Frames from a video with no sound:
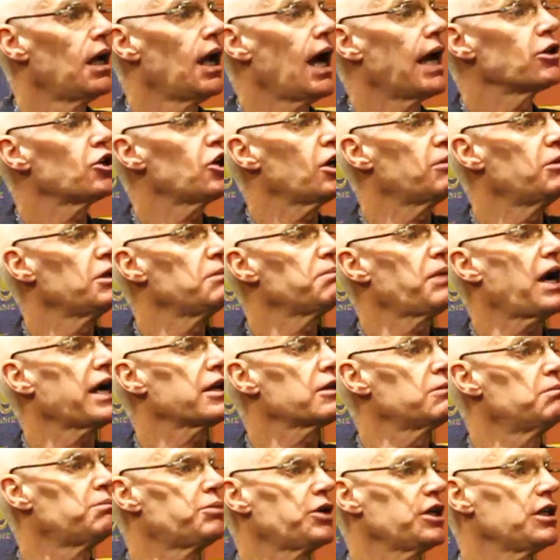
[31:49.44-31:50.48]
and coming back
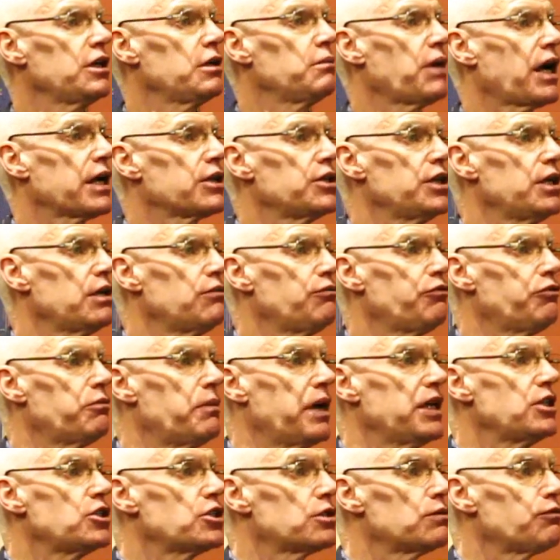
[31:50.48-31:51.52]
and bringing back the
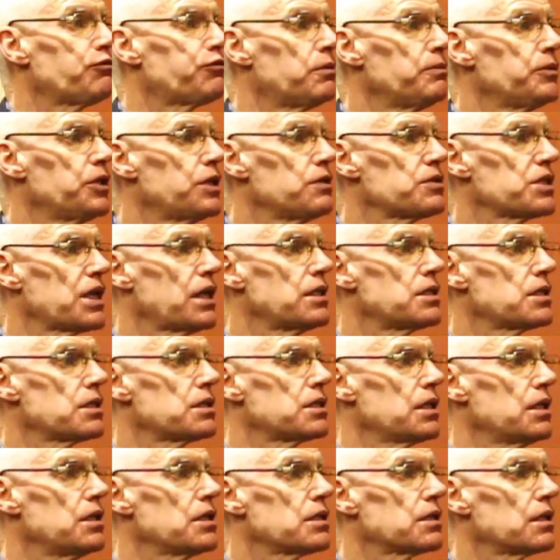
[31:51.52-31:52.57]
information from those
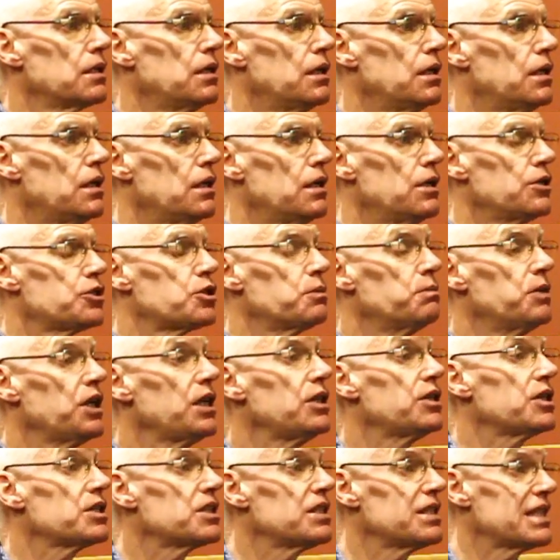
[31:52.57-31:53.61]
entities to me,
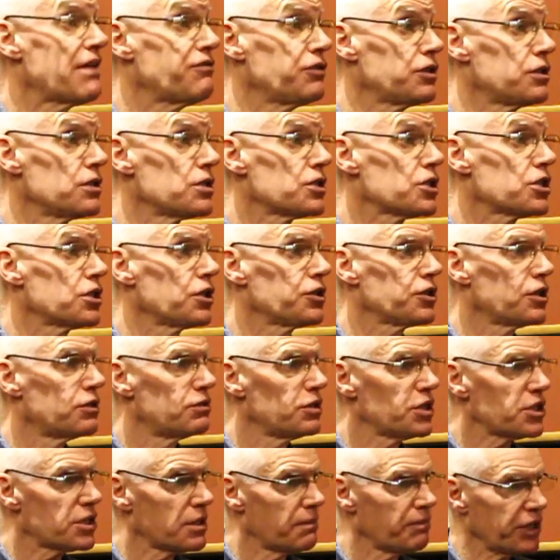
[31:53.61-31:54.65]
this is evidence that there
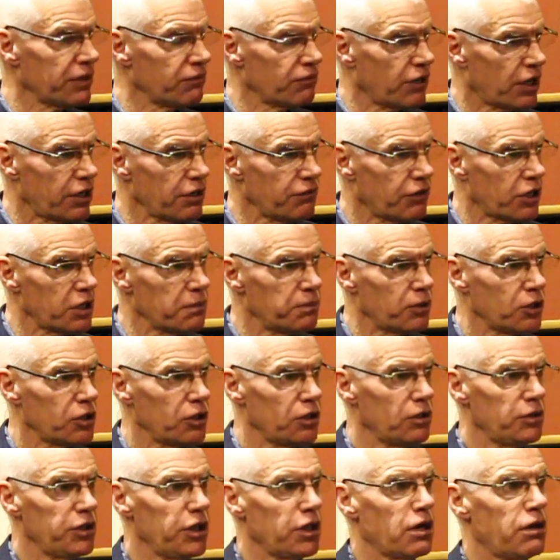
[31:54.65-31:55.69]
is something very, very
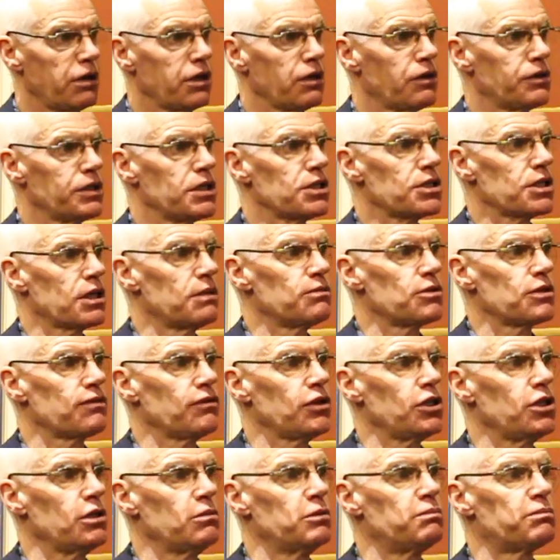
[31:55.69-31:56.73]
peculiar going on in terms of the
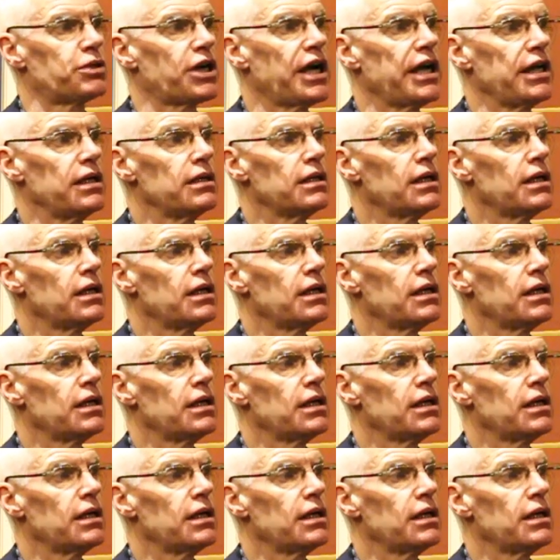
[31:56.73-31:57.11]
human brain.